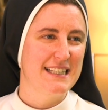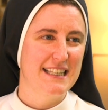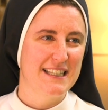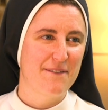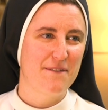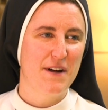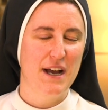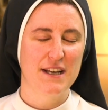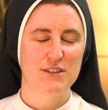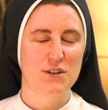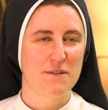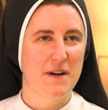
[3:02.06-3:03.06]
He's
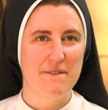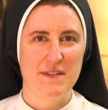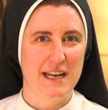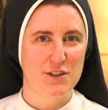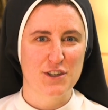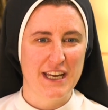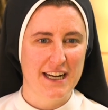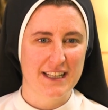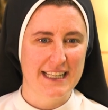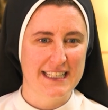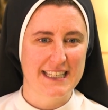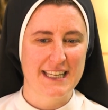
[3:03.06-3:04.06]
a certified financial
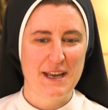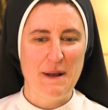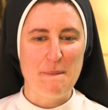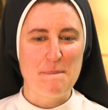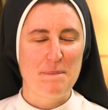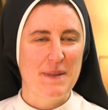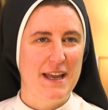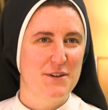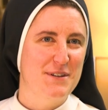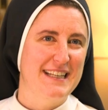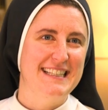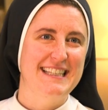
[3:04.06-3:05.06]
analyst.
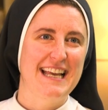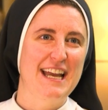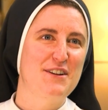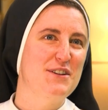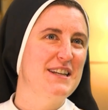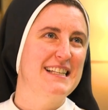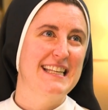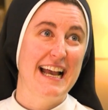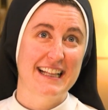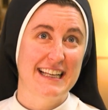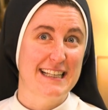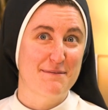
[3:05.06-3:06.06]
I couldn't
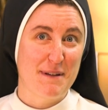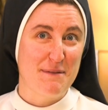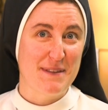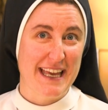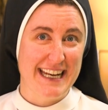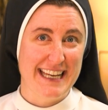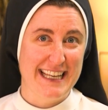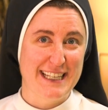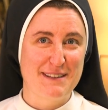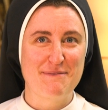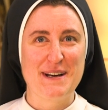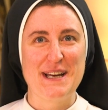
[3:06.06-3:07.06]
exactly explain what that
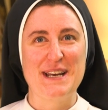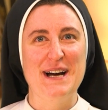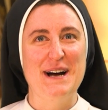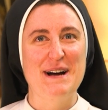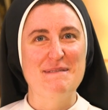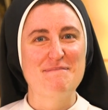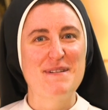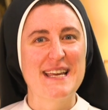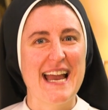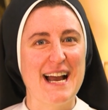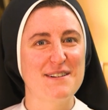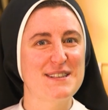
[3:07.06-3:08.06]
is, but
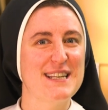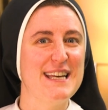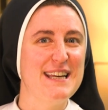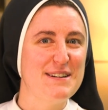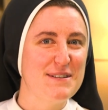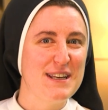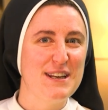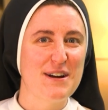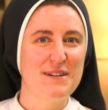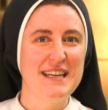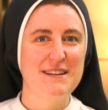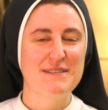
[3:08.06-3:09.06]
yeah, it was
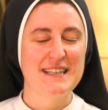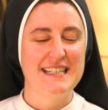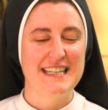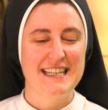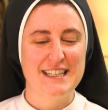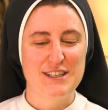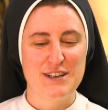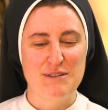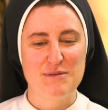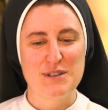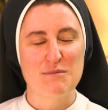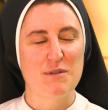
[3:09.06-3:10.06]
he really did it
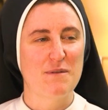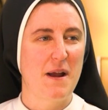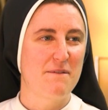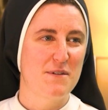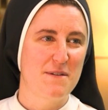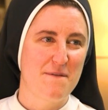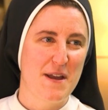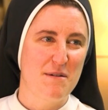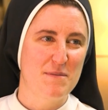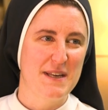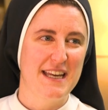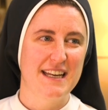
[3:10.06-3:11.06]
to provide for the
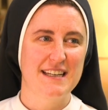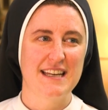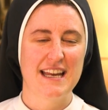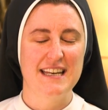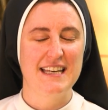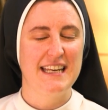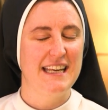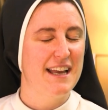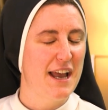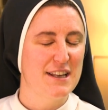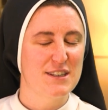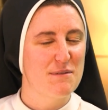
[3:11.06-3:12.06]
family, and he
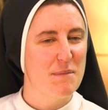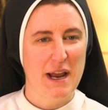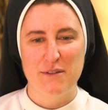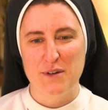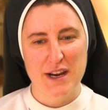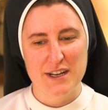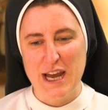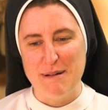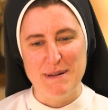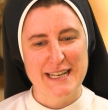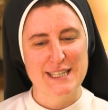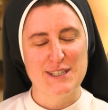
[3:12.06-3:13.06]
has a mind for economics.